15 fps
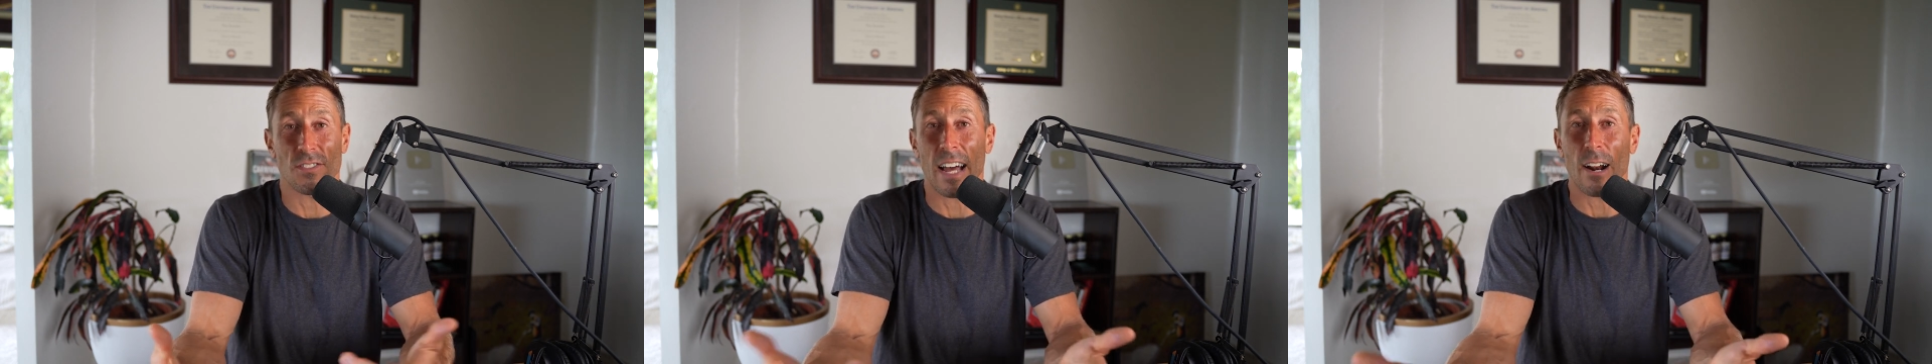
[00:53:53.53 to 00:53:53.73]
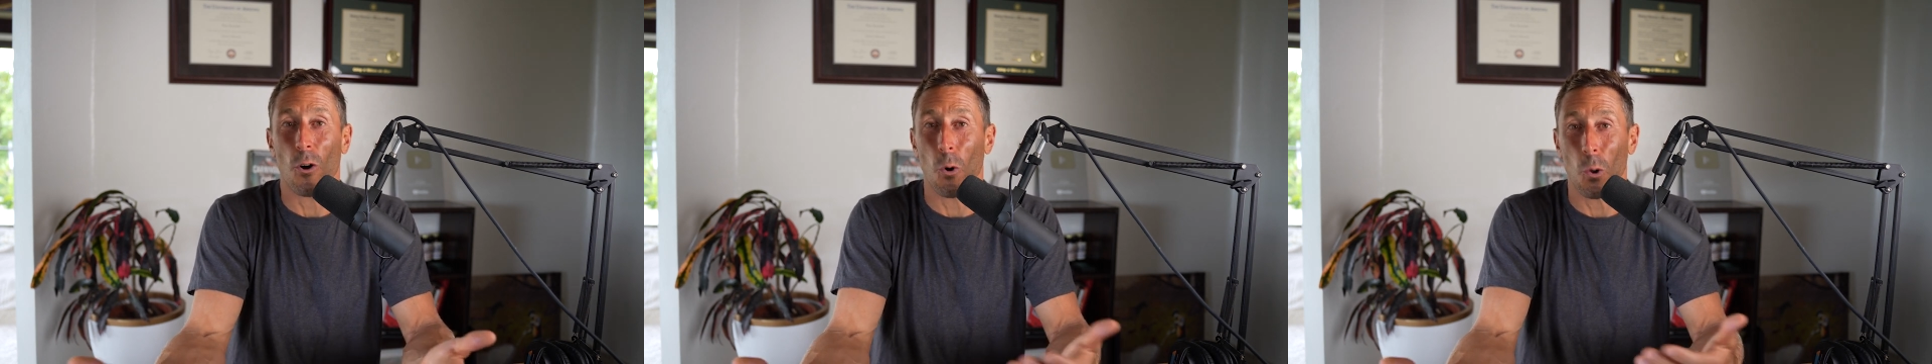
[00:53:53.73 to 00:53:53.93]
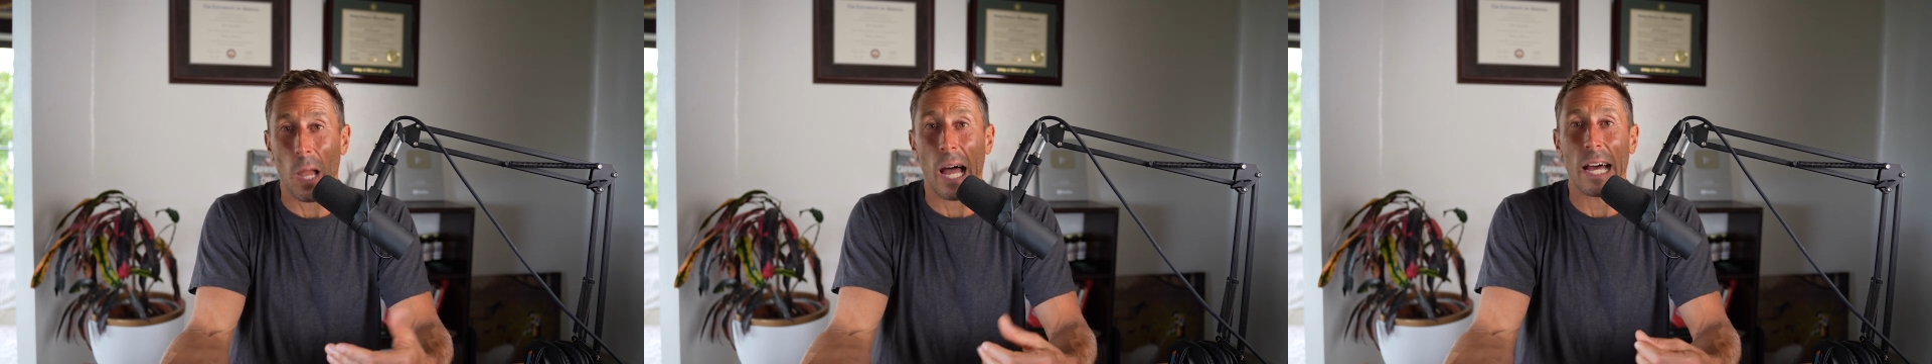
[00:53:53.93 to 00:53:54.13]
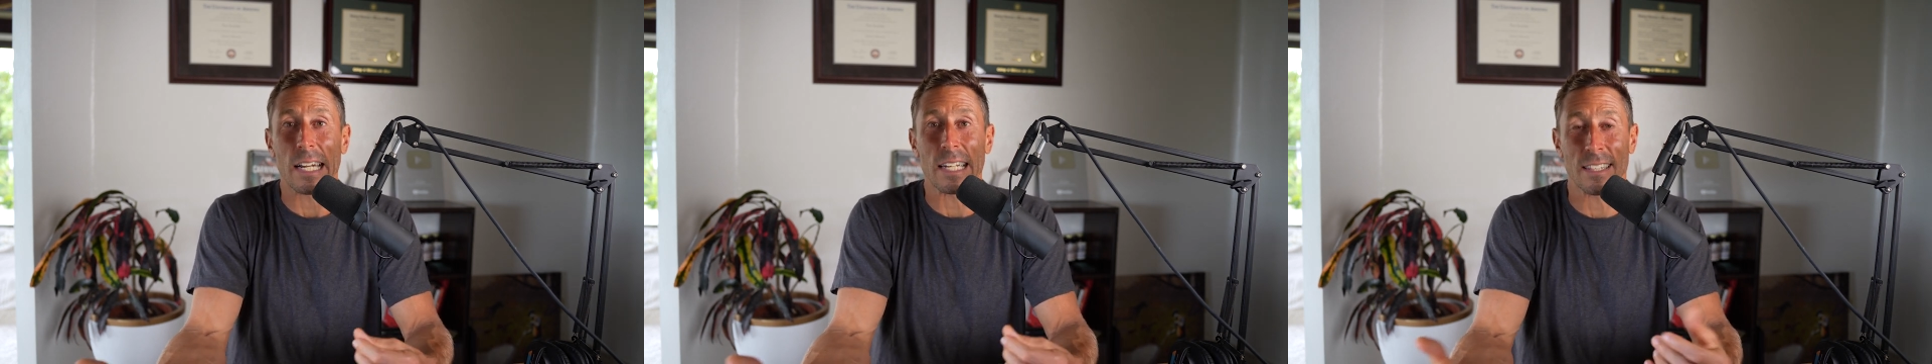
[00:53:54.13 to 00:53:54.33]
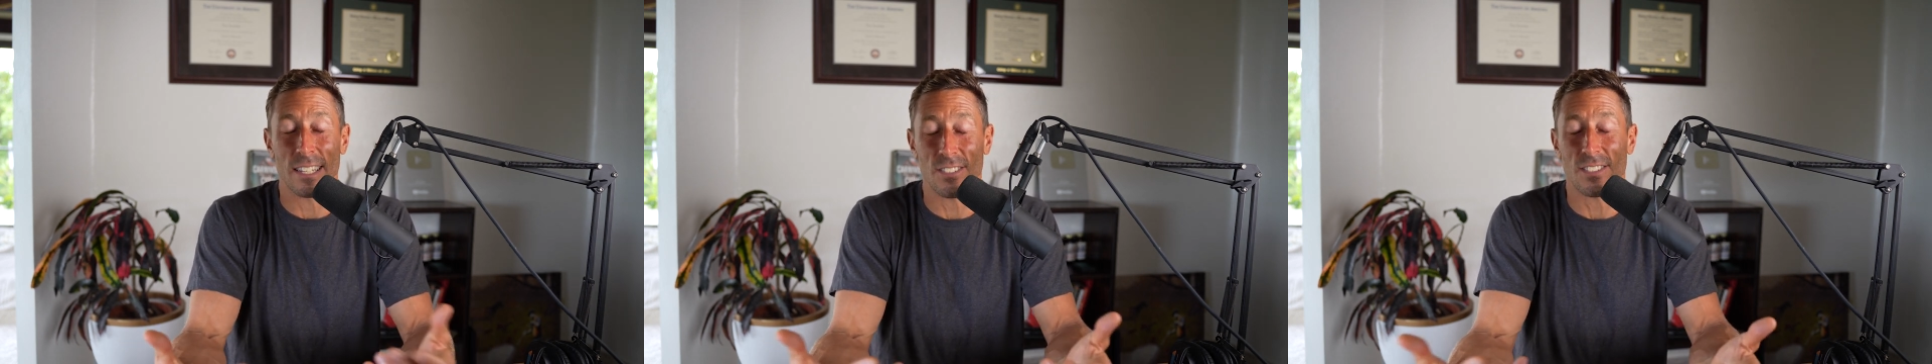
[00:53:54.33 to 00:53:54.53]
not a whole lot
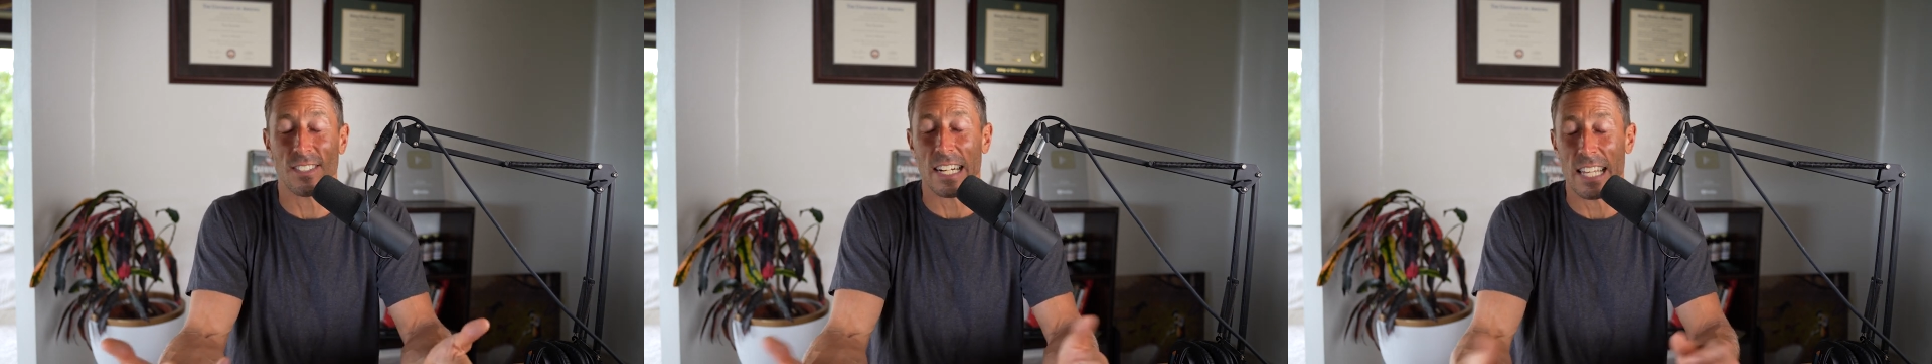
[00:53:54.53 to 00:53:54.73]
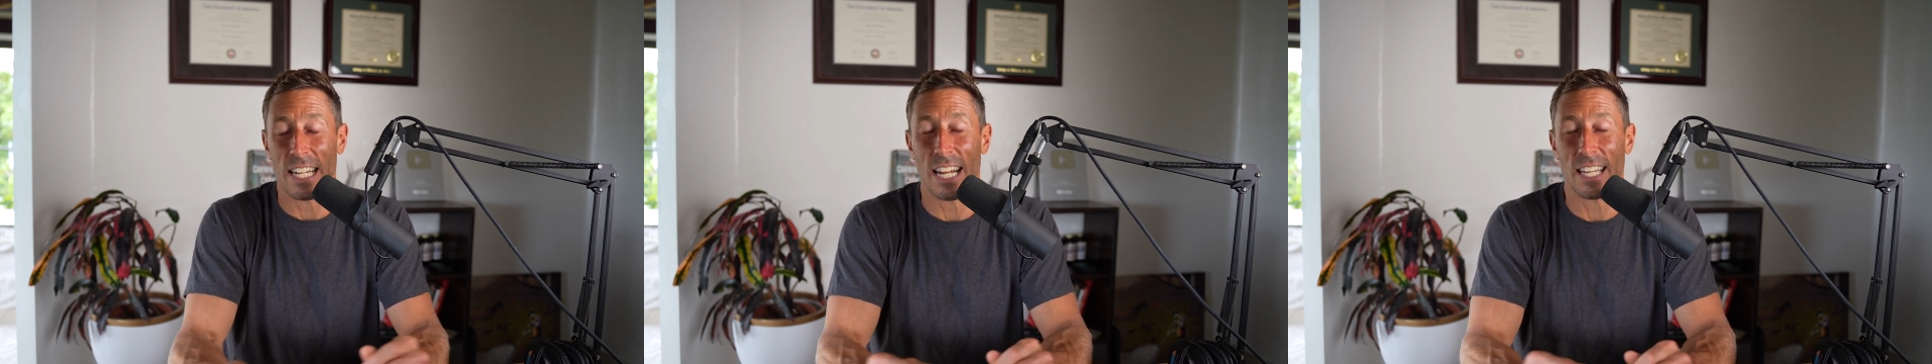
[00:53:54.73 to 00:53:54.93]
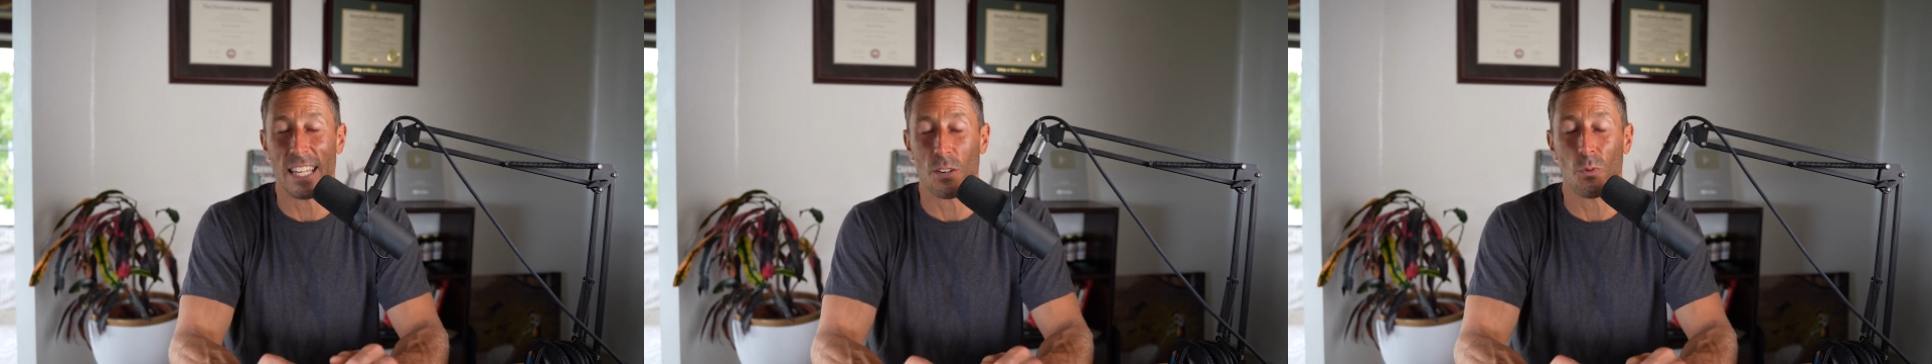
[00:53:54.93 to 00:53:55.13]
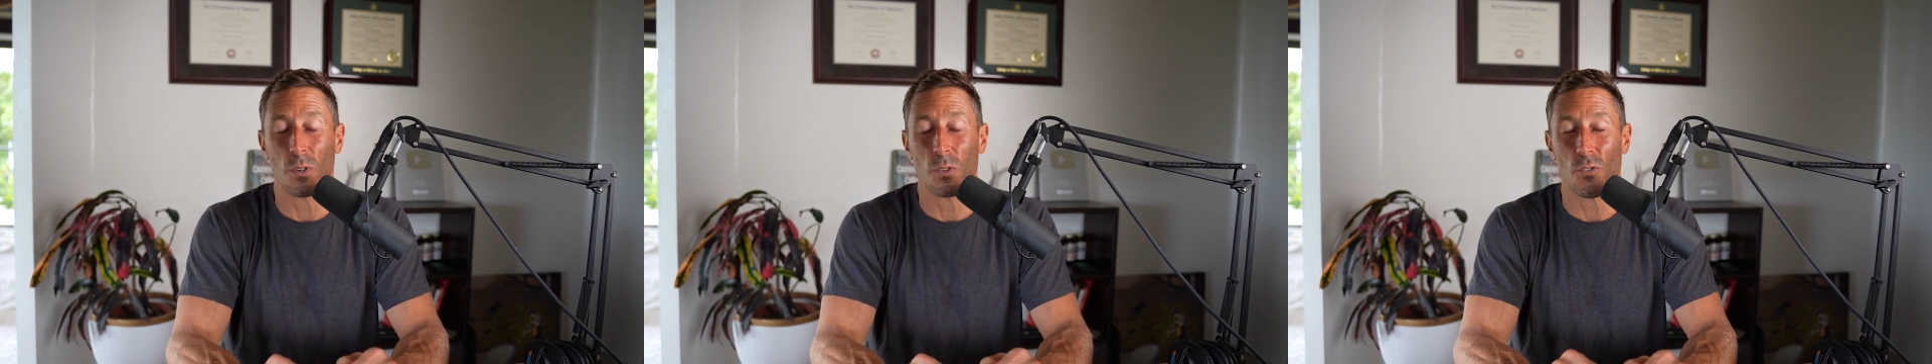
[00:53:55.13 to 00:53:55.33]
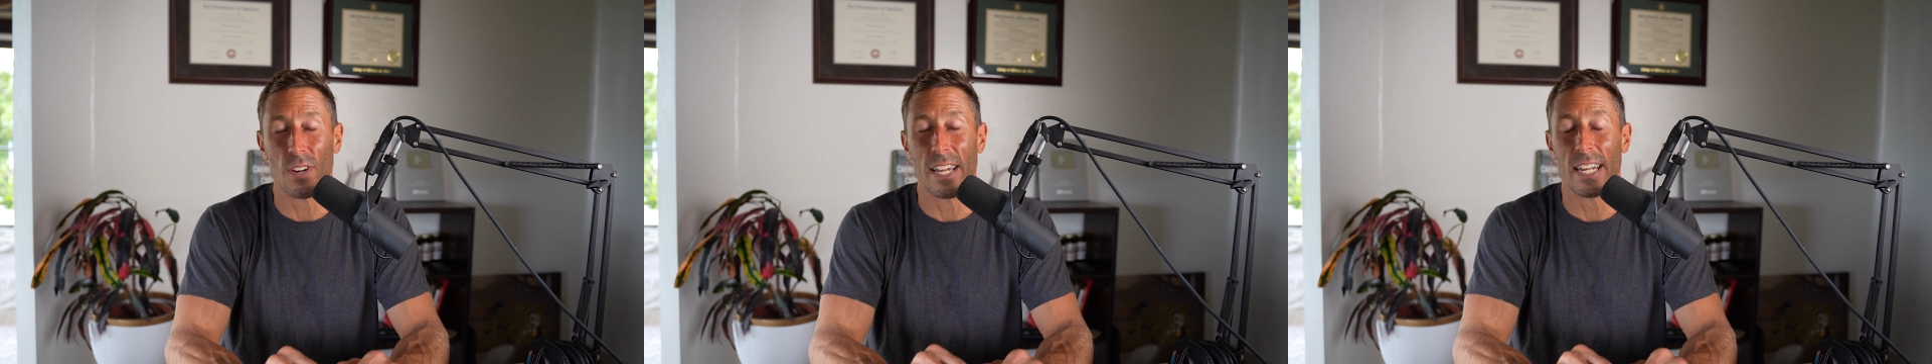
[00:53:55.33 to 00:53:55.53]
in this study that I think
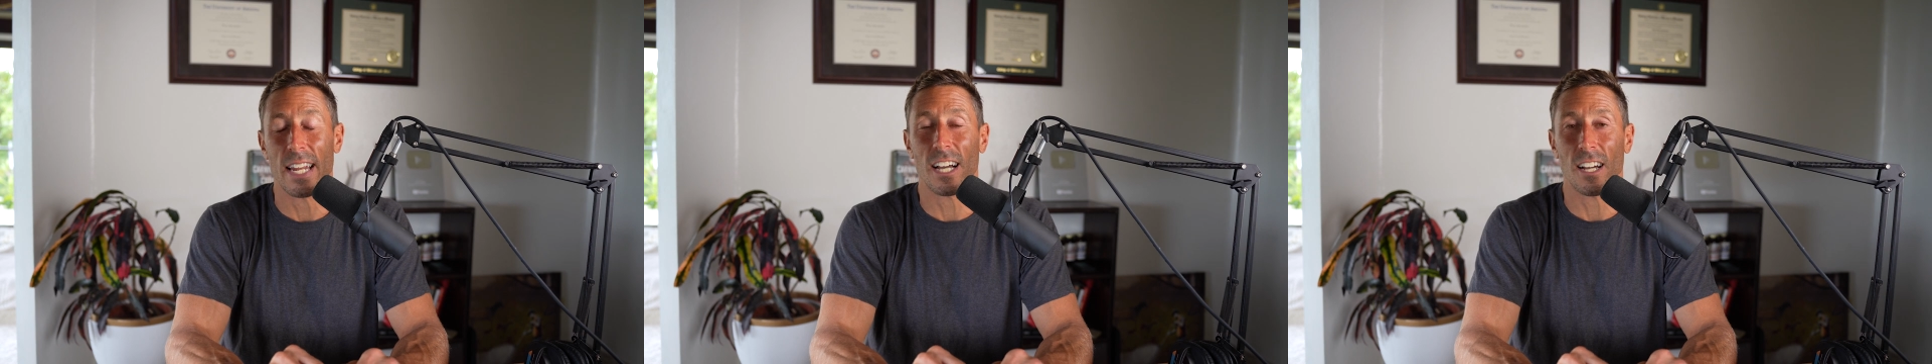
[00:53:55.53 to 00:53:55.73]
would create